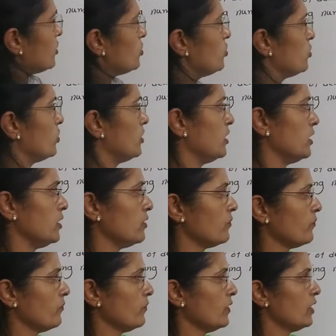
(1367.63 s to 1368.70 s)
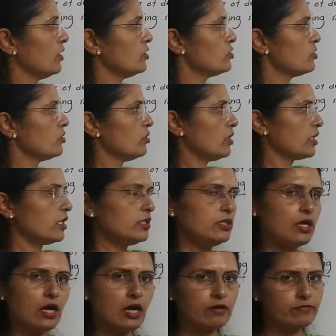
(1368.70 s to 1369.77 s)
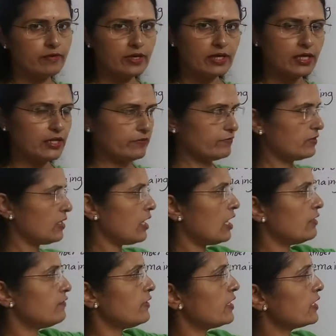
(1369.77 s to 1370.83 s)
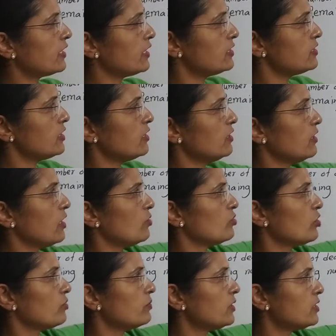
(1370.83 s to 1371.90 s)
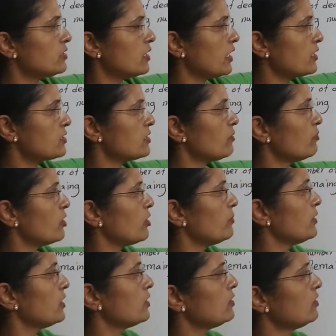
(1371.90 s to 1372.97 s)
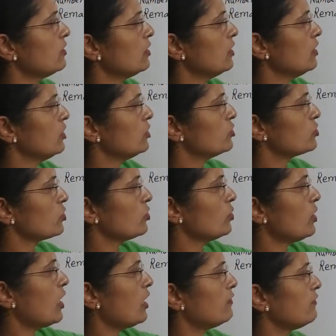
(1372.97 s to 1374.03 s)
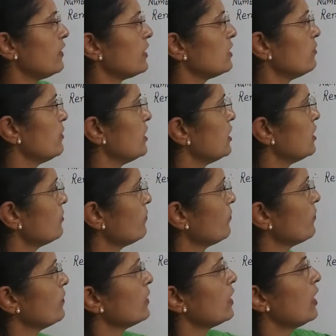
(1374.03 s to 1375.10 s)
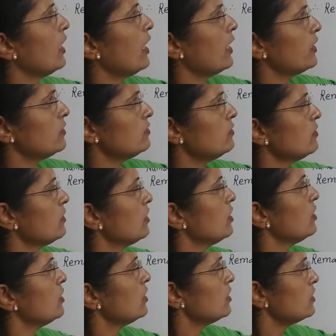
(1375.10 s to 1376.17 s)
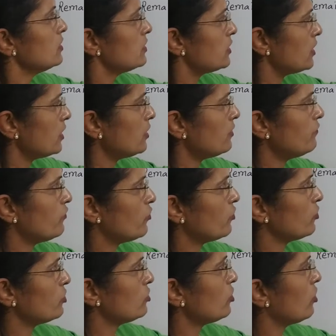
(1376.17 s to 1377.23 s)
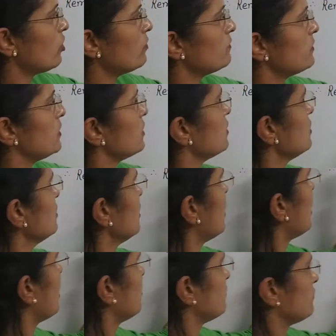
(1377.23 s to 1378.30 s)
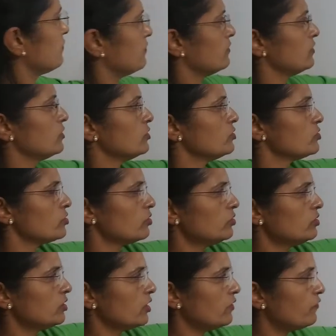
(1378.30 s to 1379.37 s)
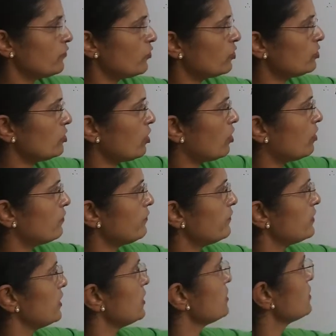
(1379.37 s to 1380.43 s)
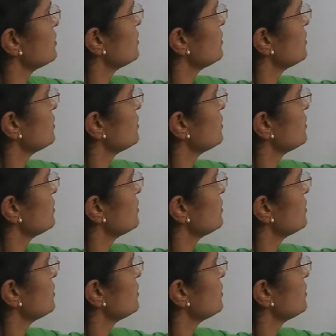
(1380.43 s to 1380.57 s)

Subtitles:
2 only. So again half are left, half are grazing out of this x number of deer, so half are remaining, and 3/4 of the half. So 3/4 of this